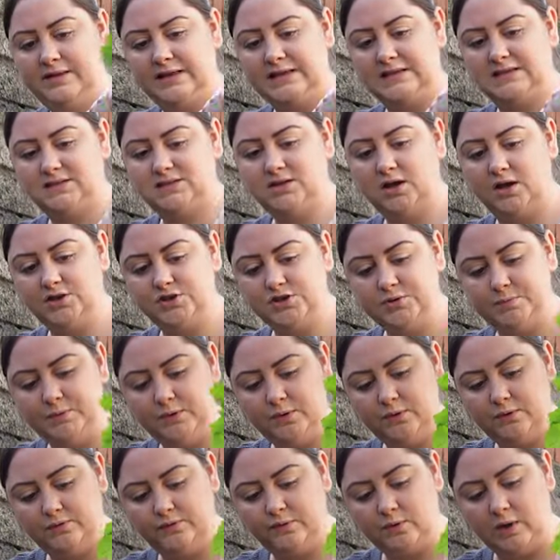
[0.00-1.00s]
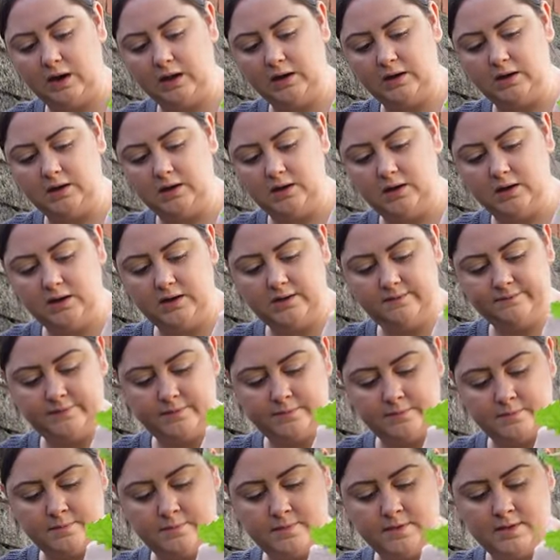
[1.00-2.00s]
They're such a beautiful colour, I love
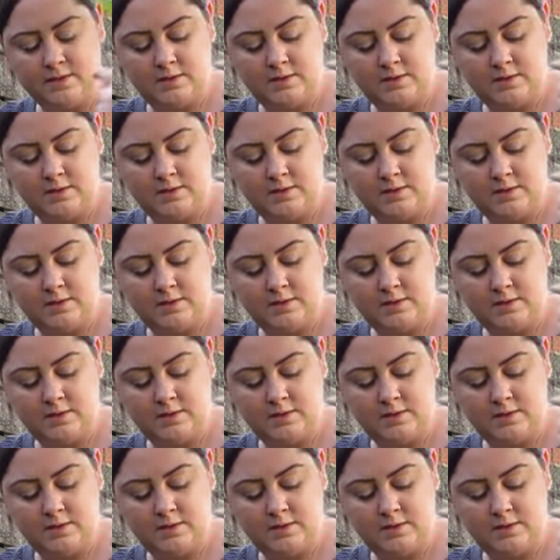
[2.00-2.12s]
them.